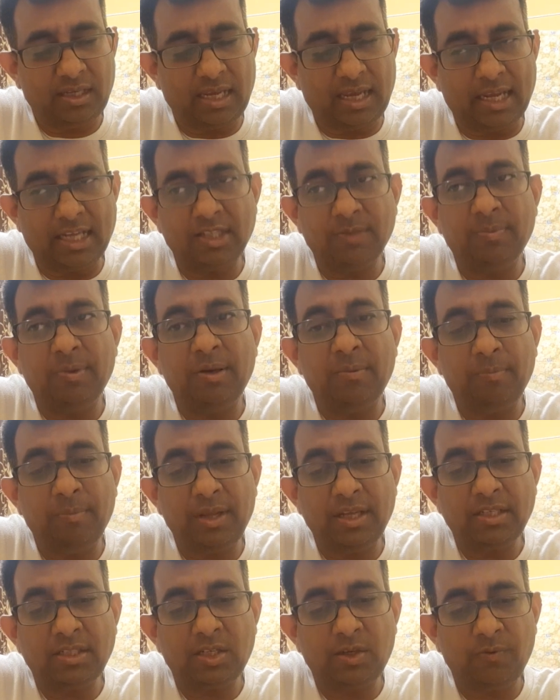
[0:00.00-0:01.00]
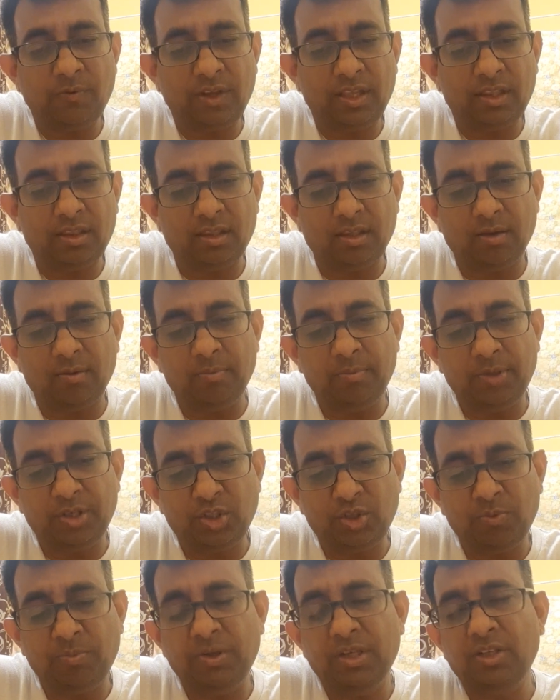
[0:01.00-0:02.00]
has been mixed with
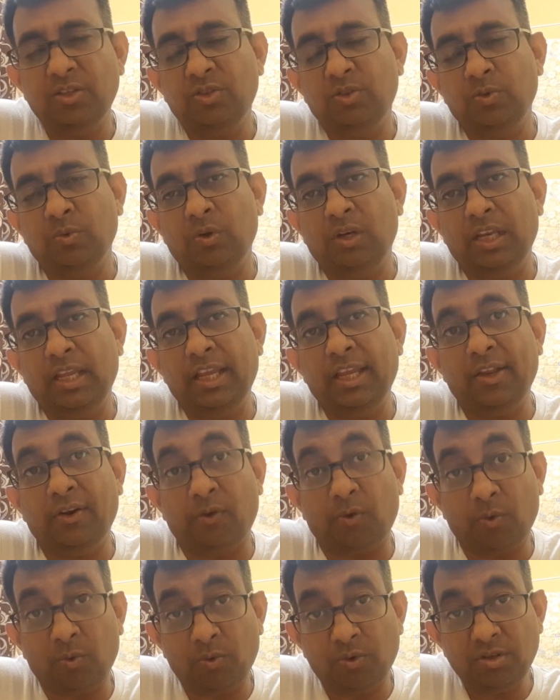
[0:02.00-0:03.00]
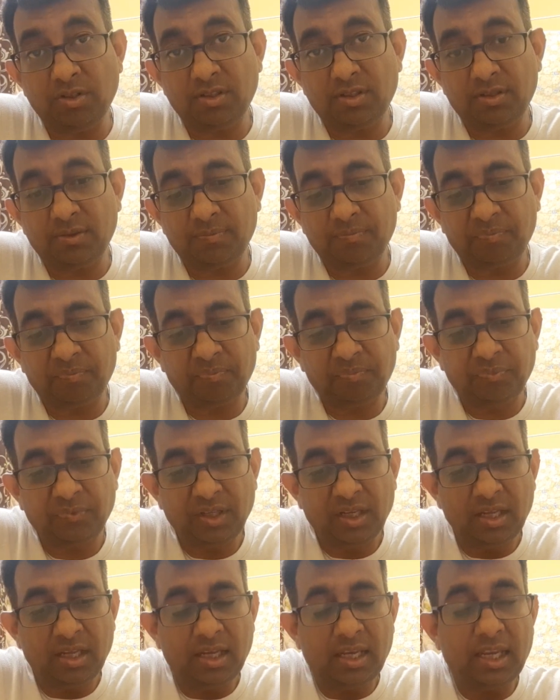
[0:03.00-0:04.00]
bitumen to lay roads
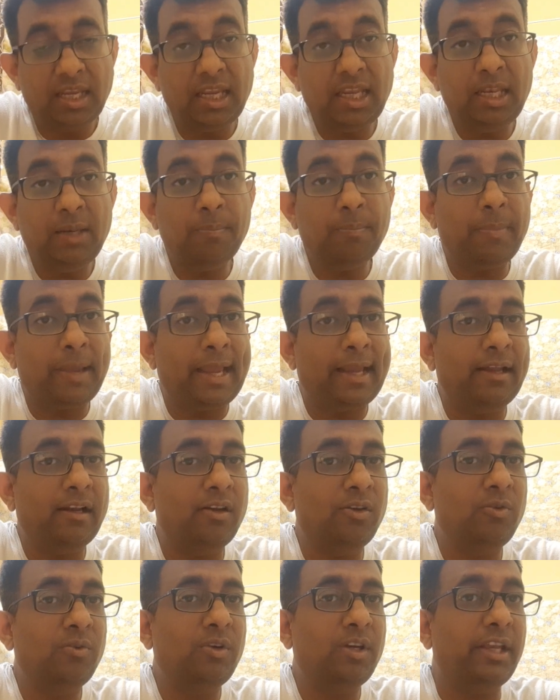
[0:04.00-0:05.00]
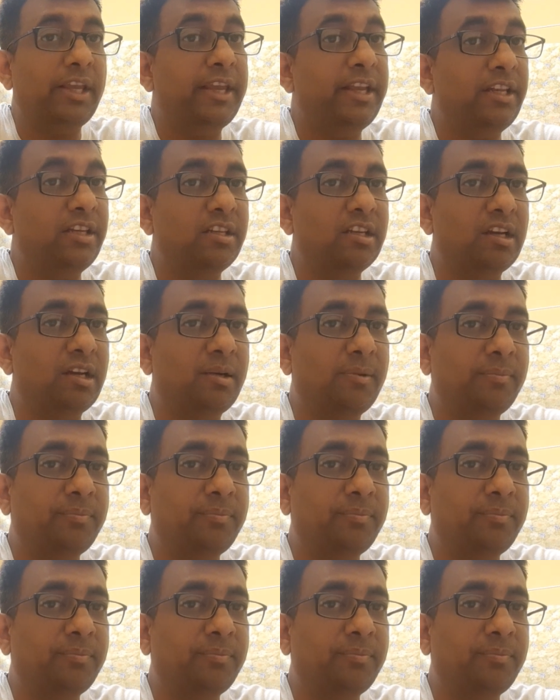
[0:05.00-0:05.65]
in Bangalore, India.